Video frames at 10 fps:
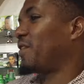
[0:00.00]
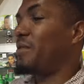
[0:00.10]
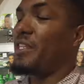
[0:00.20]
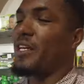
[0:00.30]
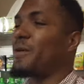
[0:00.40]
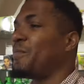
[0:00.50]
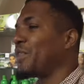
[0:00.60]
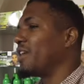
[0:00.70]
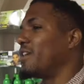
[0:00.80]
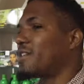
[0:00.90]
from me there.
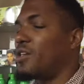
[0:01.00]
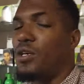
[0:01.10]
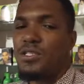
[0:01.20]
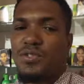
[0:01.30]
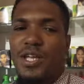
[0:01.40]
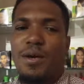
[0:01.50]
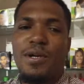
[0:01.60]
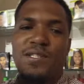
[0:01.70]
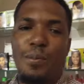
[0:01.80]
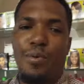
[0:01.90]
So today
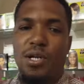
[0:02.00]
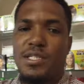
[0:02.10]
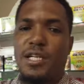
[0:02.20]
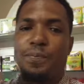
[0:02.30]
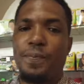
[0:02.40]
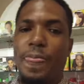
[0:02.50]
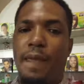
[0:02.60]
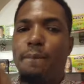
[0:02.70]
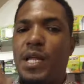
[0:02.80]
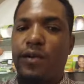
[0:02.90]
we're supporting
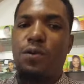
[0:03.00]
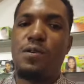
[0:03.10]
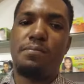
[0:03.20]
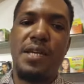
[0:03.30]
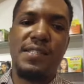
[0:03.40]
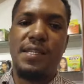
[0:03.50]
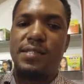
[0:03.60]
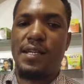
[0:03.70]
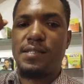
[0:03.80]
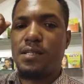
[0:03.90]
Black-owned
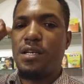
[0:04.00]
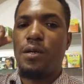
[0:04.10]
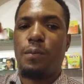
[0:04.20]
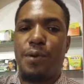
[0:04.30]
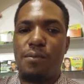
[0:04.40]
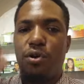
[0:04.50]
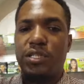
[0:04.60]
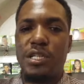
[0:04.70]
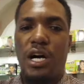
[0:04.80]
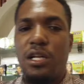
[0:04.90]
businesses,
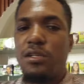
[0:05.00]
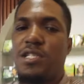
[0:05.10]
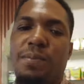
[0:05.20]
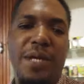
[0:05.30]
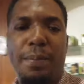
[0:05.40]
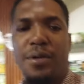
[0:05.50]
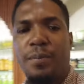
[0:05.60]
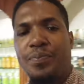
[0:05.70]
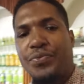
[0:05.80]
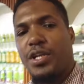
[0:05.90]
promoting all of these
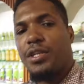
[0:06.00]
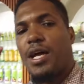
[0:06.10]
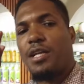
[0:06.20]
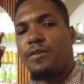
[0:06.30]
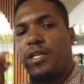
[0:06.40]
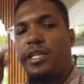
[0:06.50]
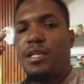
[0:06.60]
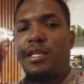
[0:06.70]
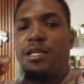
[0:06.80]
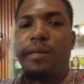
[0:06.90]
people that really
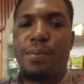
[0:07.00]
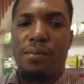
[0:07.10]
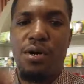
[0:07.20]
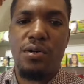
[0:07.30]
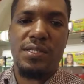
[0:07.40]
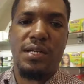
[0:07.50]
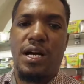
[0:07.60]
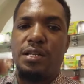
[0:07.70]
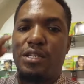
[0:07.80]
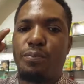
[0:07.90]
need to promote
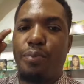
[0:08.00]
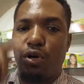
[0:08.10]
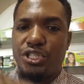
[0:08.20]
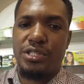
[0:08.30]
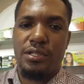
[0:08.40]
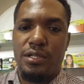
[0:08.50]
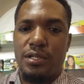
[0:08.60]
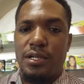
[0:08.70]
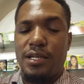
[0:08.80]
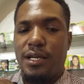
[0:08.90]
and to push.
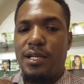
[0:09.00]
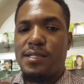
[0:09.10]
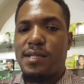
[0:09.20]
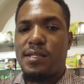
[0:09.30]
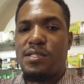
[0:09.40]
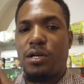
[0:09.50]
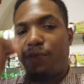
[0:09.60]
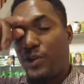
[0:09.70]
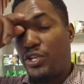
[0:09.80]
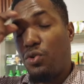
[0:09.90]
You understand? So
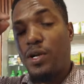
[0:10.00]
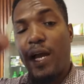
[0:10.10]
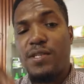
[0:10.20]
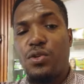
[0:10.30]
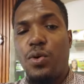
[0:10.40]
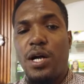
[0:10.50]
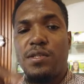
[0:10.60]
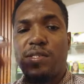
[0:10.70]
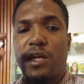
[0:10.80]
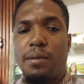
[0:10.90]
for you guys who want
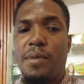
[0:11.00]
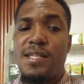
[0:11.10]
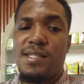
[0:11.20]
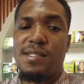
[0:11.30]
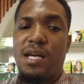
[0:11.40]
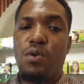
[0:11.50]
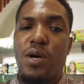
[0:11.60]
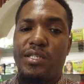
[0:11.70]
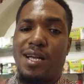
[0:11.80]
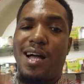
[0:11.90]
to start business and
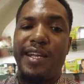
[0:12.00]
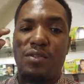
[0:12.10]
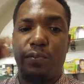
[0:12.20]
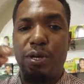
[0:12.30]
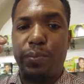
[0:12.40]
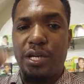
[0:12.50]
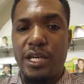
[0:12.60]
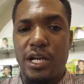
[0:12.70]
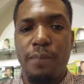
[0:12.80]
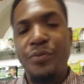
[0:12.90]
want to connect with people
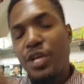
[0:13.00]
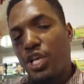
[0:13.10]
here,